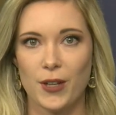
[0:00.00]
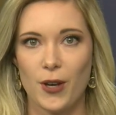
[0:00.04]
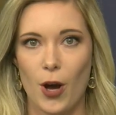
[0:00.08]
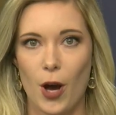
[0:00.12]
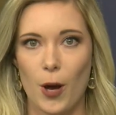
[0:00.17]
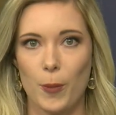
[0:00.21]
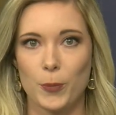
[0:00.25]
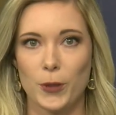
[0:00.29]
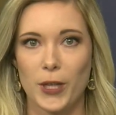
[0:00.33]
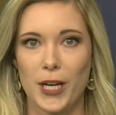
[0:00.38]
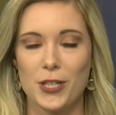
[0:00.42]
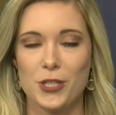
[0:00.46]

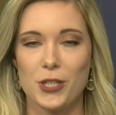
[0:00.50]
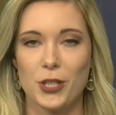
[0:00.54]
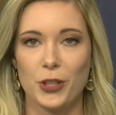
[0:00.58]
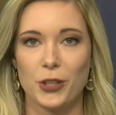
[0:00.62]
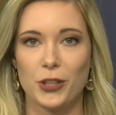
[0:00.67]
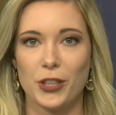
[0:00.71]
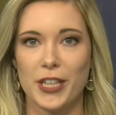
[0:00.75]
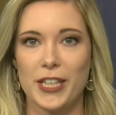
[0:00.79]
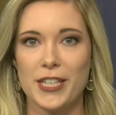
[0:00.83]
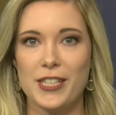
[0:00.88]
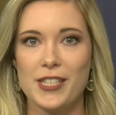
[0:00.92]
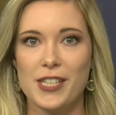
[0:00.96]

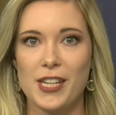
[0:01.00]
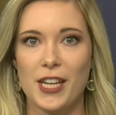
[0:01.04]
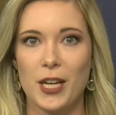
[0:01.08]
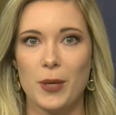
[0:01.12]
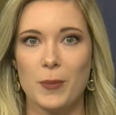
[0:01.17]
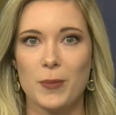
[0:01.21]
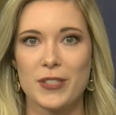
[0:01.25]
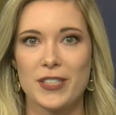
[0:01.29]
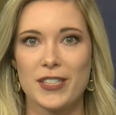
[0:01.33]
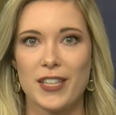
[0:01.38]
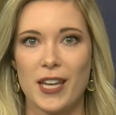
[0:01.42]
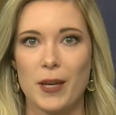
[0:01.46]
Operation Green
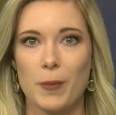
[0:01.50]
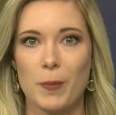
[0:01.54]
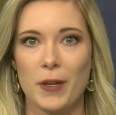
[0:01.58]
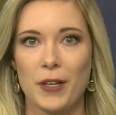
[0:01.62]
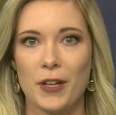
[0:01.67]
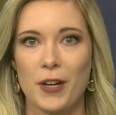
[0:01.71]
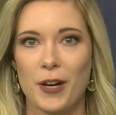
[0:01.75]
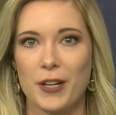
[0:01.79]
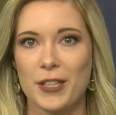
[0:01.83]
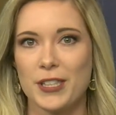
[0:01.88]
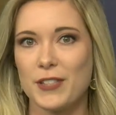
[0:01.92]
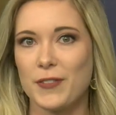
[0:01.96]
Team is
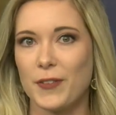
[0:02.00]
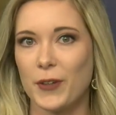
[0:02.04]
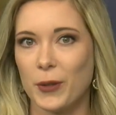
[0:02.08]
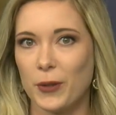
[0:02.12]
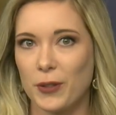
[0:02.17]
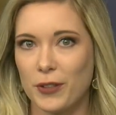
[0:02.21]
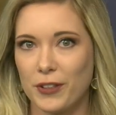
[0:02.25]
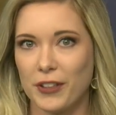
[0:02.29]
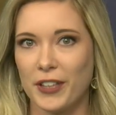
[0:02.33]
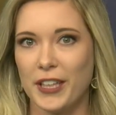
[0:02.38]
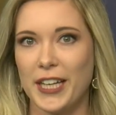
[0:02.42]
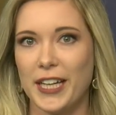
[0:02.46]
keeping
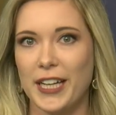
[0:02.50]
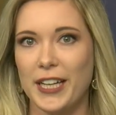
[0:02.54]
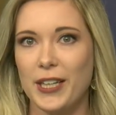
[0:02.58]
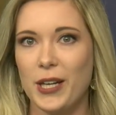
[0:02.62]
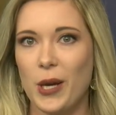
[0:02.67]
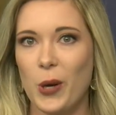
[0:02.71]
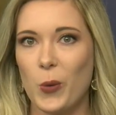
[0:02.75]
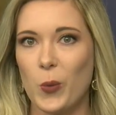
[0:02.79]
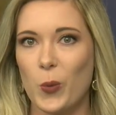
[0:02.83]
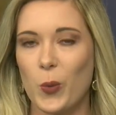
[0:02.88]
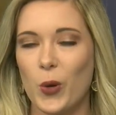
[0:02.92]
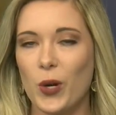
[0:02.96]
Huntsville
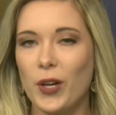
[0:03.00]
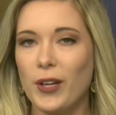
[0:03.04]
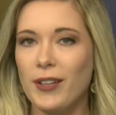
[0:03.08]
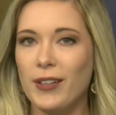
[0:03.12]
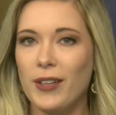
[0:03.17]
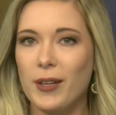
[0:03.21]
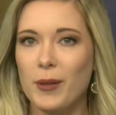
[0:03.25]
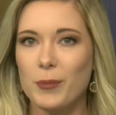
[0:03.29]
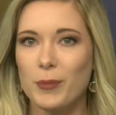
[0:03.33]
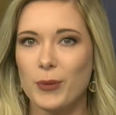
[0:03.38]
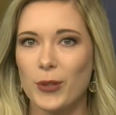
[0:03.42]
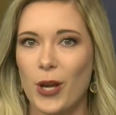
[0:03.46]
clean
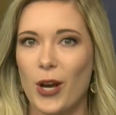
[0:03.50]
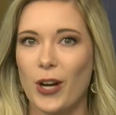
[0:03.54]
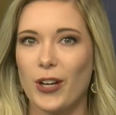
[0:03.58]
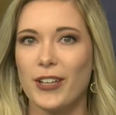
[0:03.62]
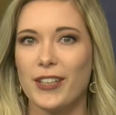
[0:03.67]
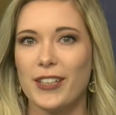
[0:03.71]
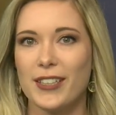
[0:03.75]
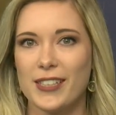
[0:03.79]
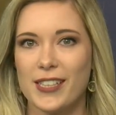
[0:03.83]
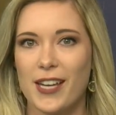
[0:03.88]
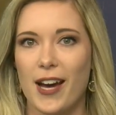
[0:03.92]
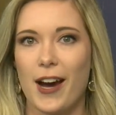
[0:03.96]
one
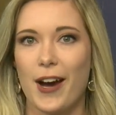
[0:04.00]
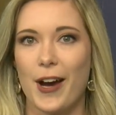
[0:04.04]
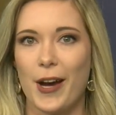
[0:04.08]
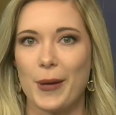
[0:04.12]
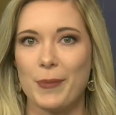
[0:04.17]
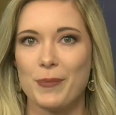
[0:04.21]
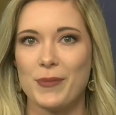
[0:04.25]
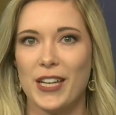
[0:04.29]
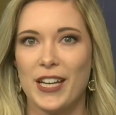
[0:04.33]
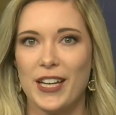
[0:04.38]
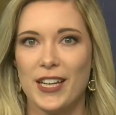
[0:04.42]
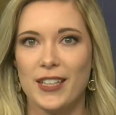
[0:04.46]
block at a
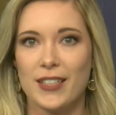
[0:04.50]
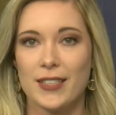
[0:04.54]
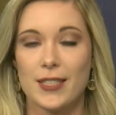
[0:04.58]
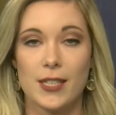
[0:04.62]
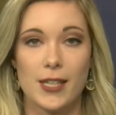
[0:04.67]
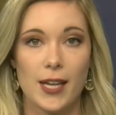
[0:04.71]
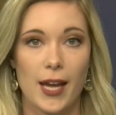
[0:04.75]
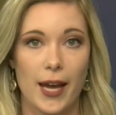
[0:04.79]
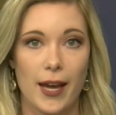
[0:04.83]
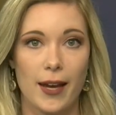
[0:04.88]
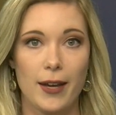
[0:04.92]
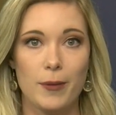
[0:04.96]
time
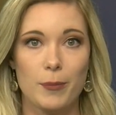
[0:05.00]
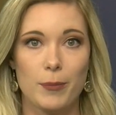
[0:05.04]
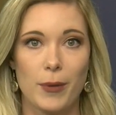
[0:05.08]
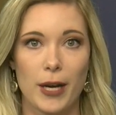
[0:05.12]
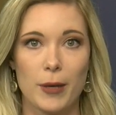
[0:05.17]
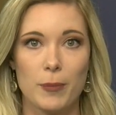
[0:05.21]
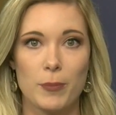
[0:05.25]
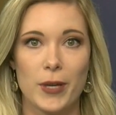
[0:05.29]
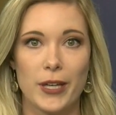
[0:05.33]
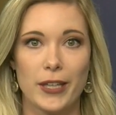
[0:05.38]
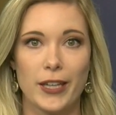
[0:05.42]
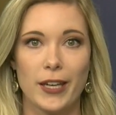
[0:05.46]
today
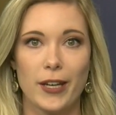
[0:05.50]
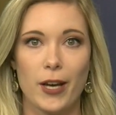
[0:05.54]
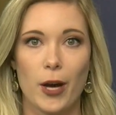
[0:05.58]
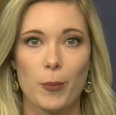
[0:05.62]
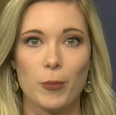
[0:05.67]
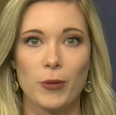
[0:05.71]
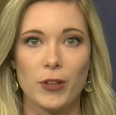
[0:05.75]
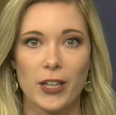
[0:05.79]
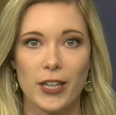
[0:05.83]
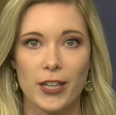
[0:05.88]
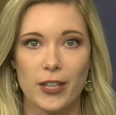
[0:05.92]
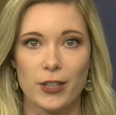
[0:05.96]
by picking
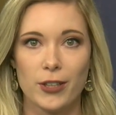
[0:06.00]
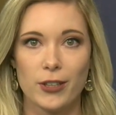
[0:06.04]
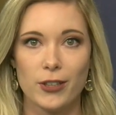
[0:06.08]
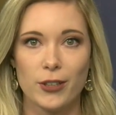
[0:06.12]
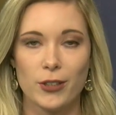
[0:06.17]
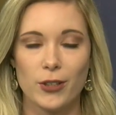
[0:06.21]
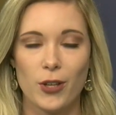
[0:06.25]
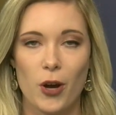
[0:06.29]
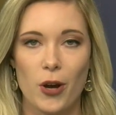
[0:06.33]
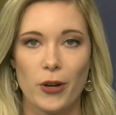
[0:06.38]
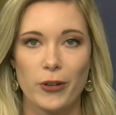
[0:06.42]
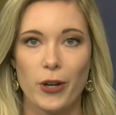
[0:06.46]
up litter
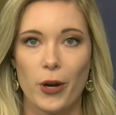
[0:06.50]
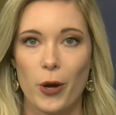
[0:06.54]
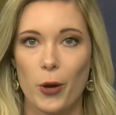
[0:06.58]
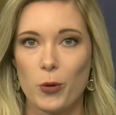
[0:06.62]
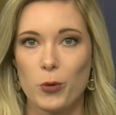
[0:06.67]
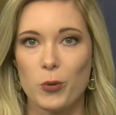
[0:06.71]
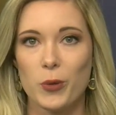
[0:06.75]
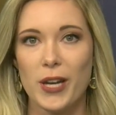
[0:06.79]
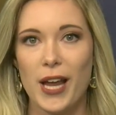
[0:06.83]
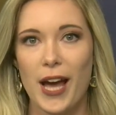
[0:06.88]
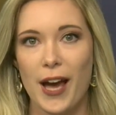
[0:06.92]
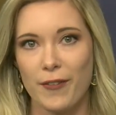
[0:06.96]
along
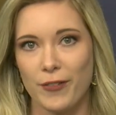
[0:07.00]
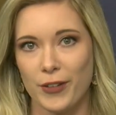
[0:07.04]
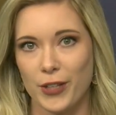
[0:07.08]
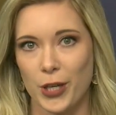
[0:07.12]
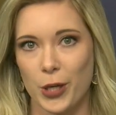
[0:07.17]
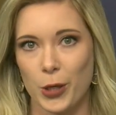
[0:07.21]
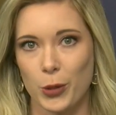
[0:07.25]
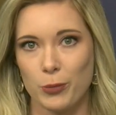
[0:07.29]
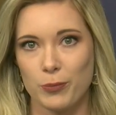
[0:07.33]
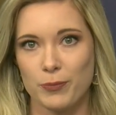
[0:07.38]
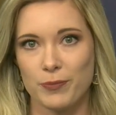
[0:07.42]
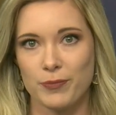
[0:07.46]
Oakwood Avenue.